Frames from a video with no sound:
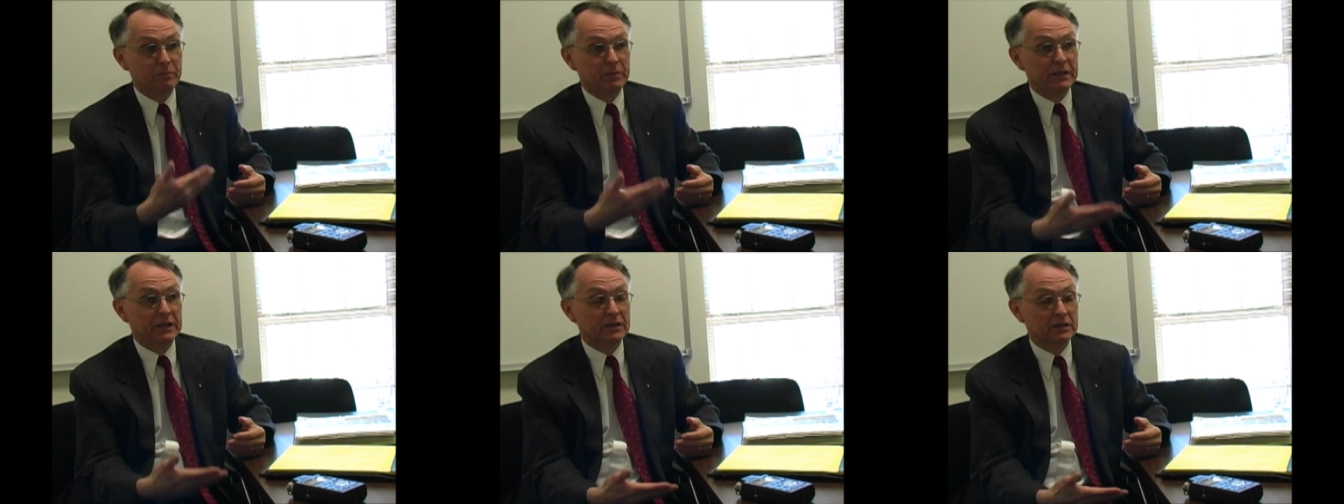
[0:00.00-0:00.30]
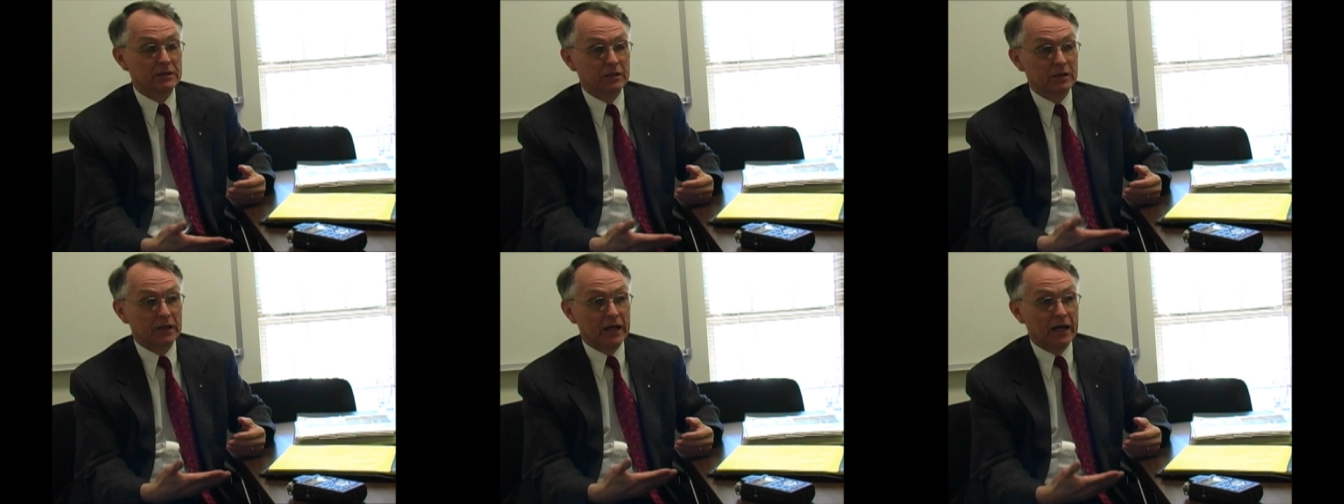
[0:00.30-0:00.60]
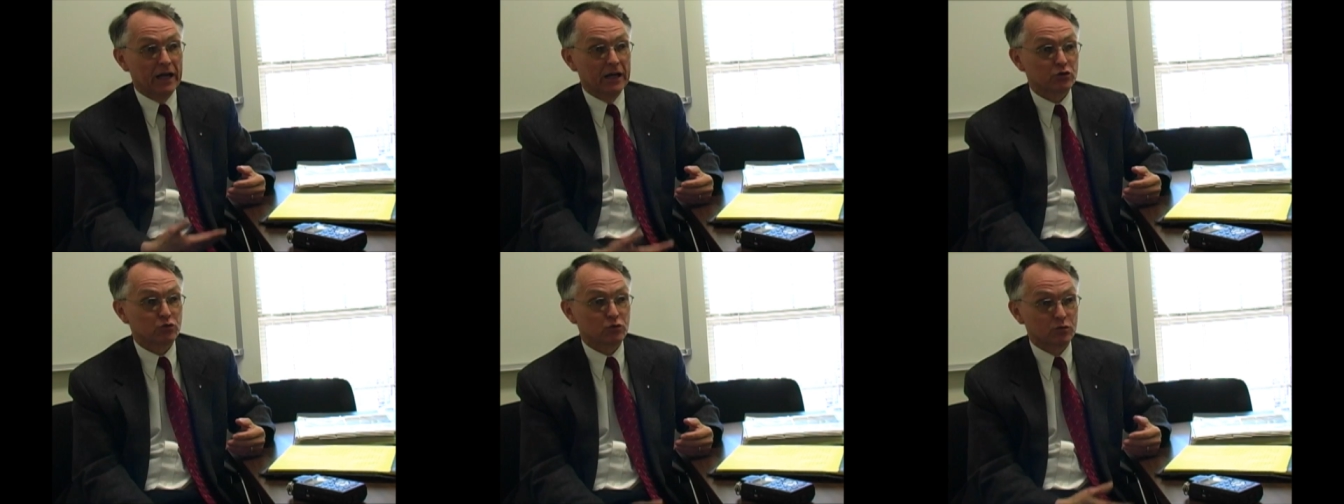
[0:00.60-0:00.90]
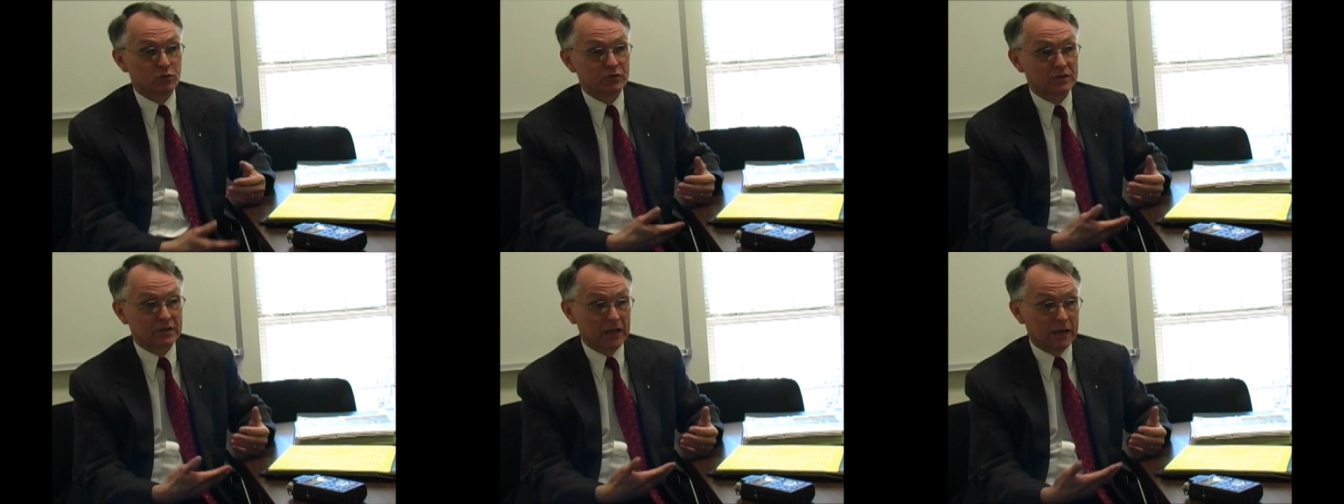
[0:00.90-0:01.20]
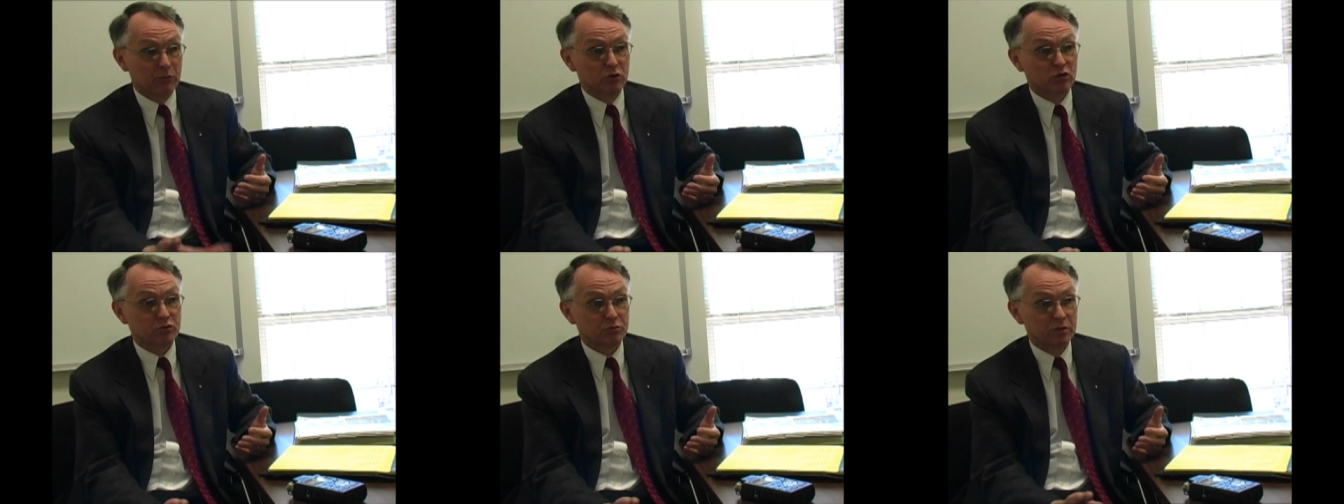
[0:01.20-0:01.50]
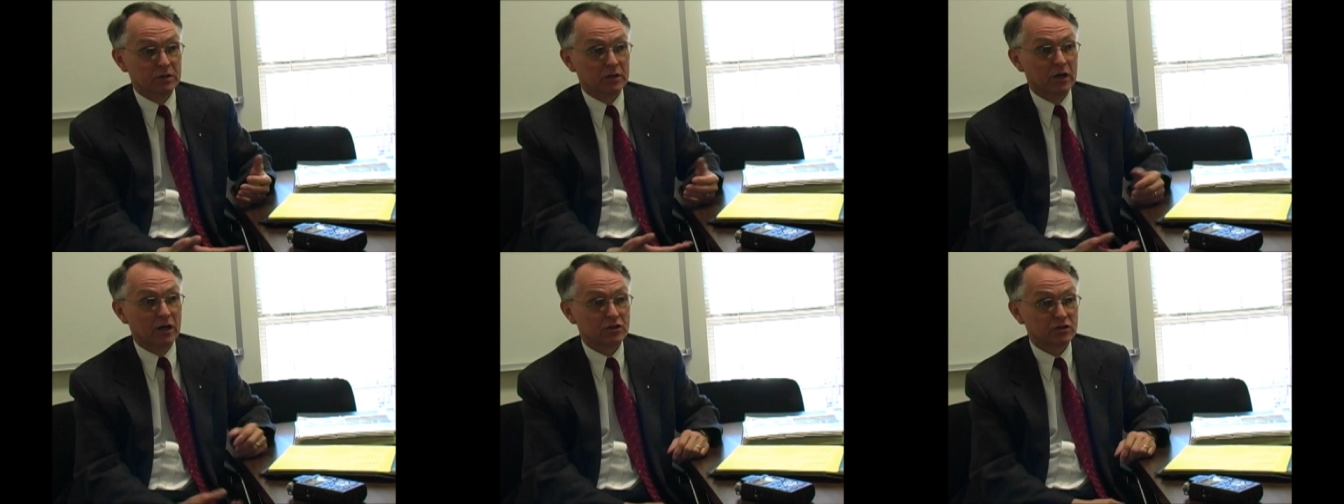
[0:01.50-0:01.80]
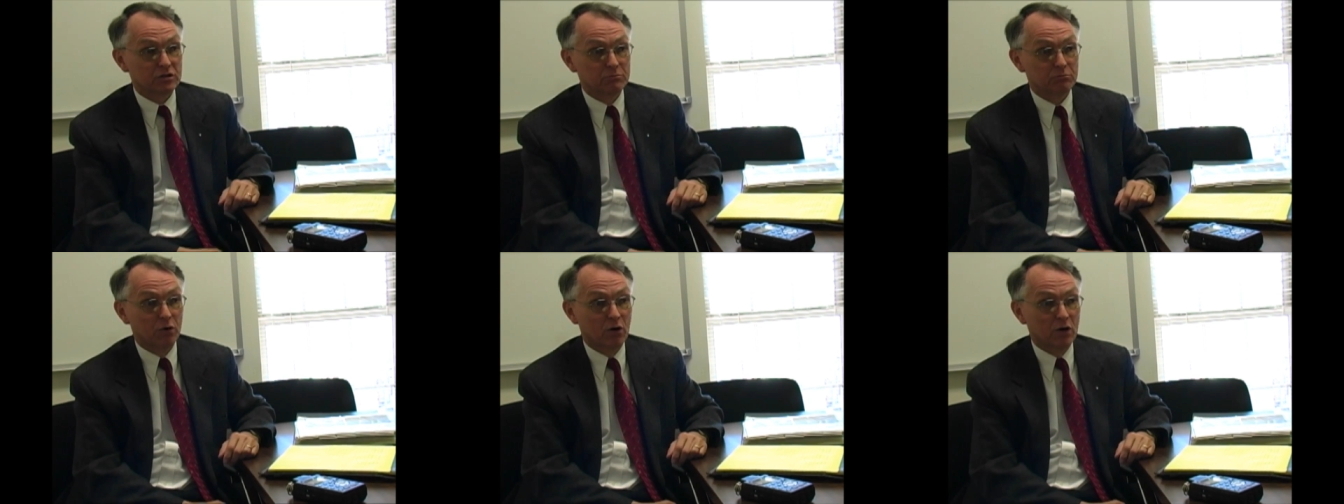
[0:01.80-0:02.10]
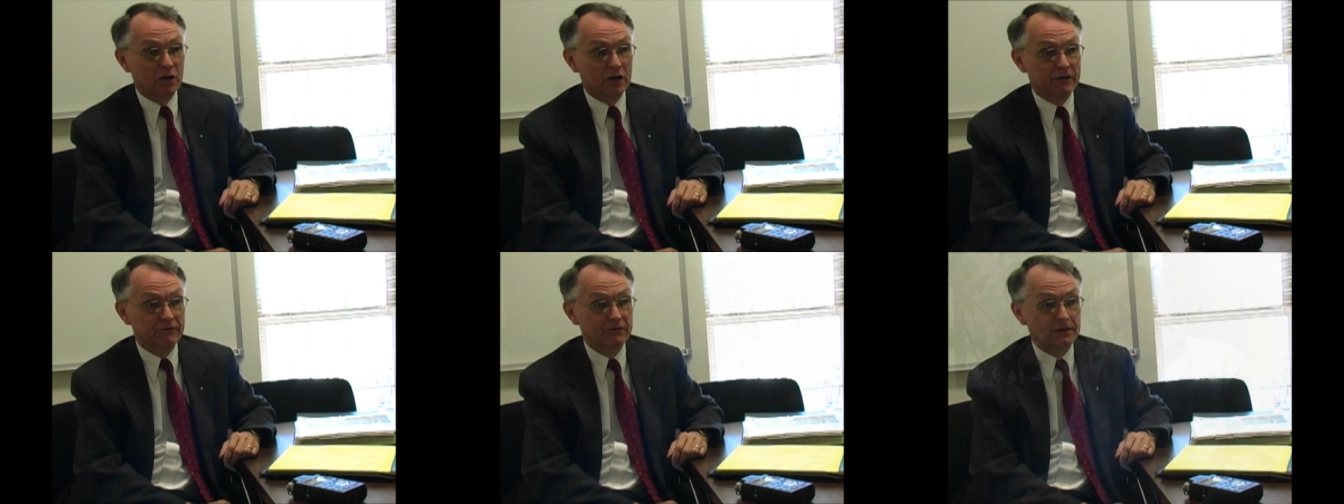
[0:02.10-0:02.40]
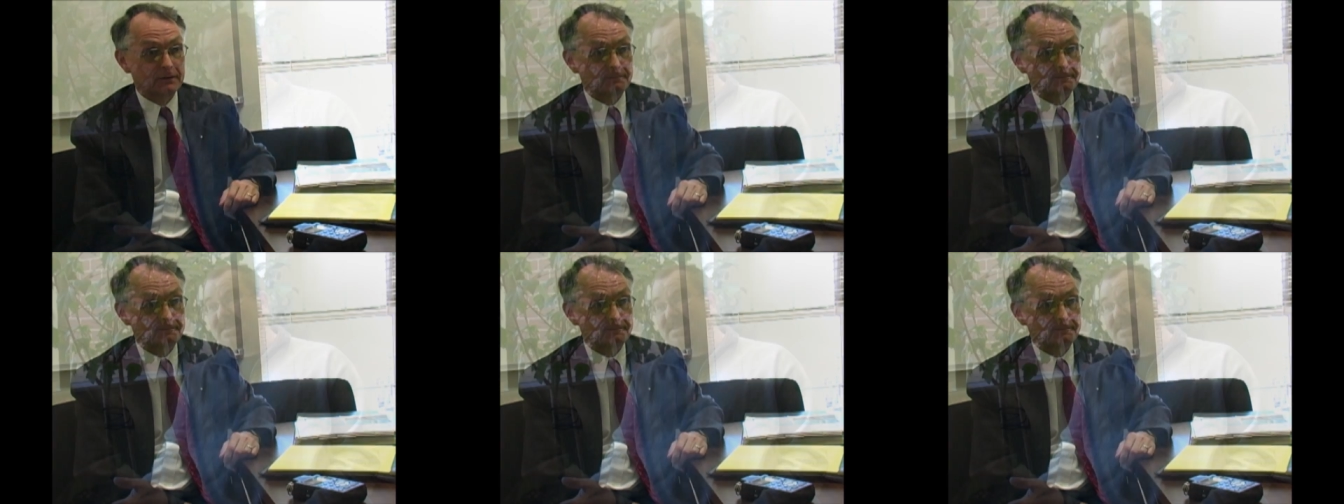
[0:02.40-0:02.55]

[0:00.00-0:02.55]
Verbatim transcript: could be in the actual sandwich production part of